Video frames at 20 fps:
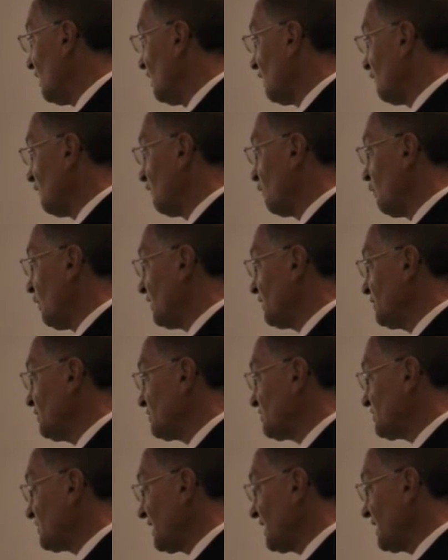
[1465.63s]
of what
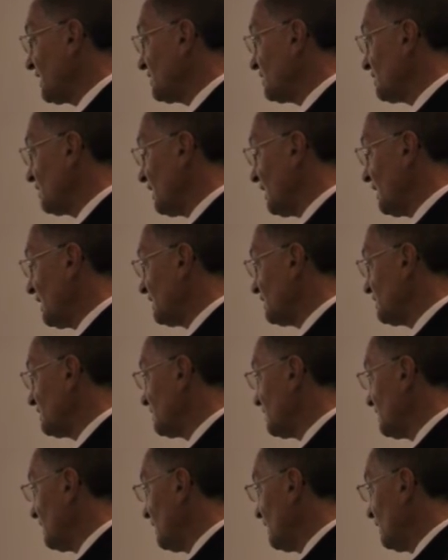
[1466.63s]
you say
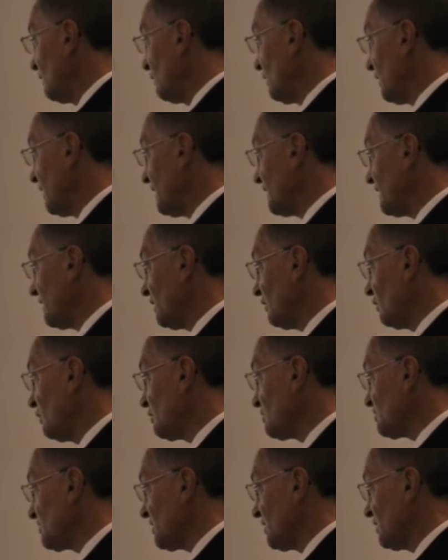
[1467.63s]
and write
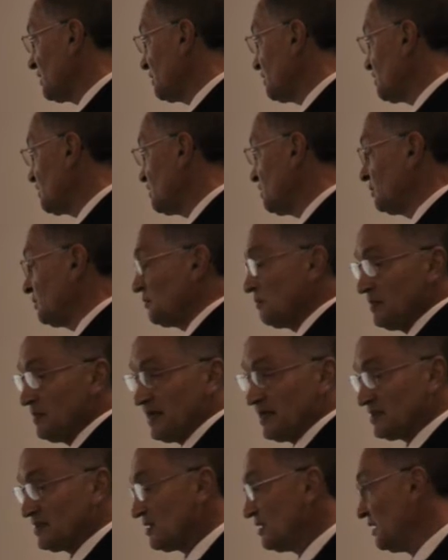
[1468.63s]
also should
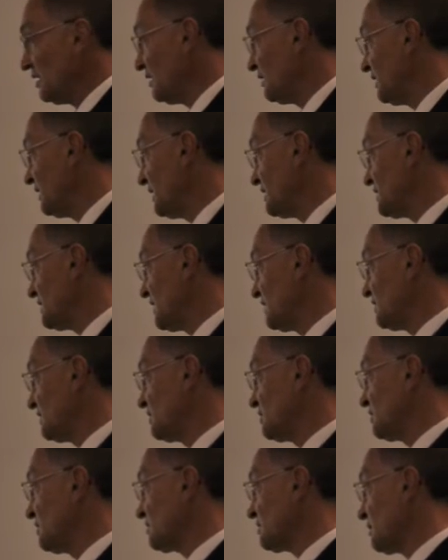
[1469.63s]
meet the
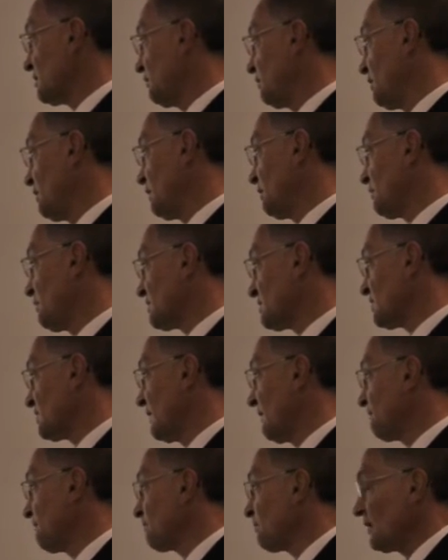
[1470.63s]
intended use and purpose.
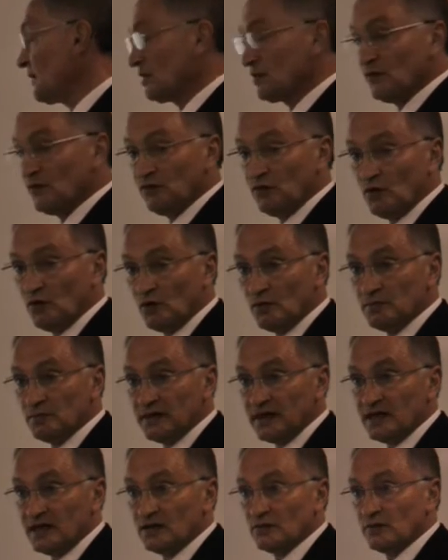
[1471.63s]
The form
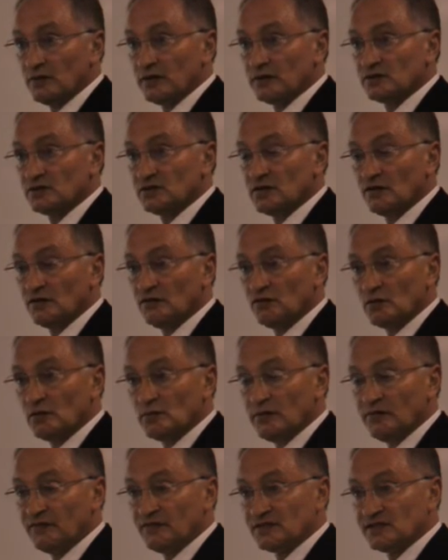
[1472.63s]
meaning whether it's in the
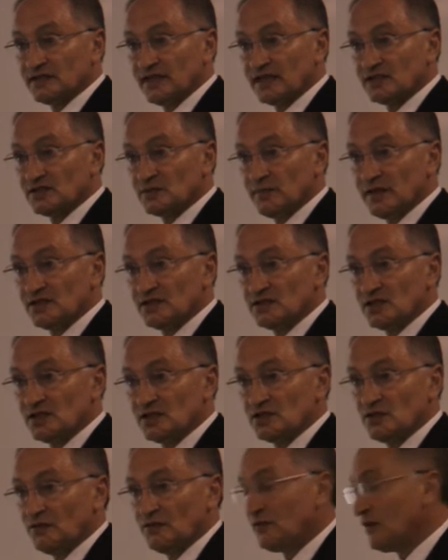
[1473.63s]
form of a text
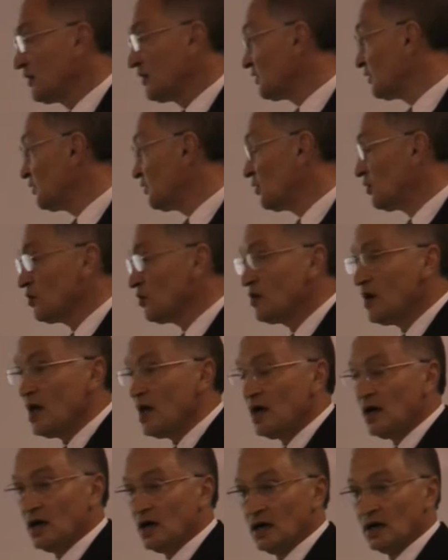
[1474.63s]
message, a phone call,
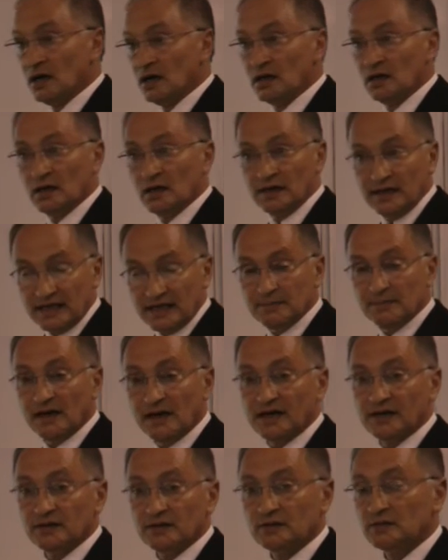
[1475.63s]
an
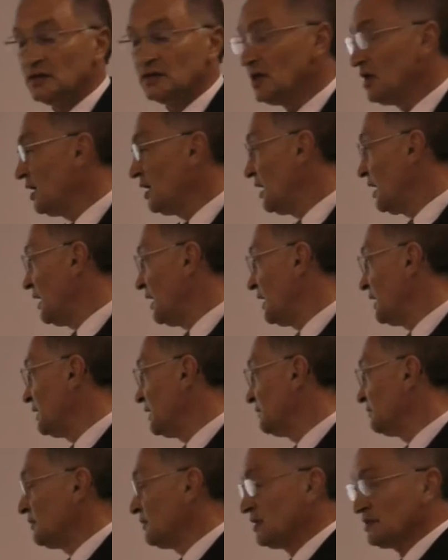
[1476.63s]
email,
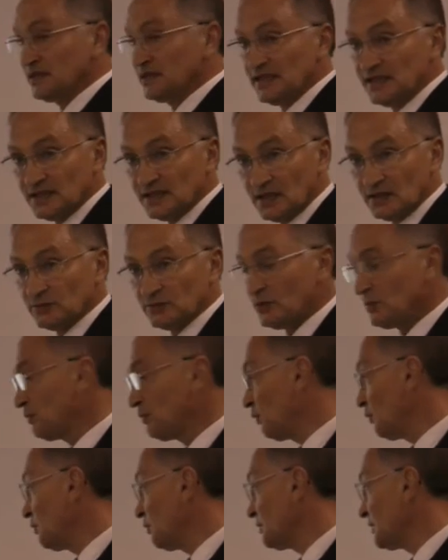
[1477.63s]
a detailed
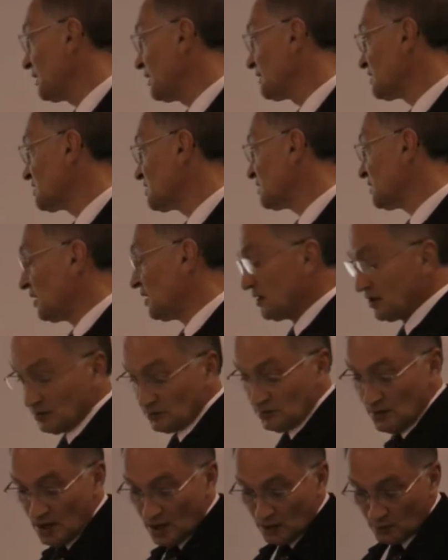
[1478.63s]
report, and the
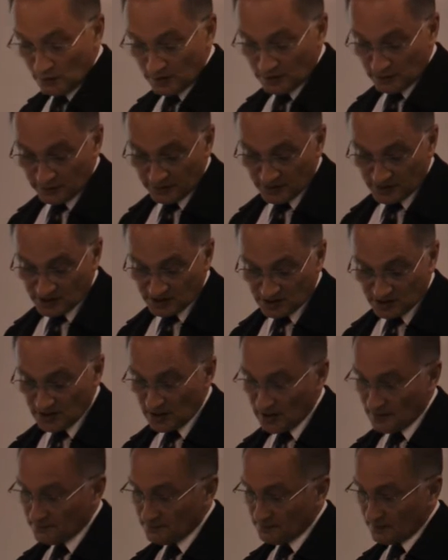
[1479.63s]
style, whether it's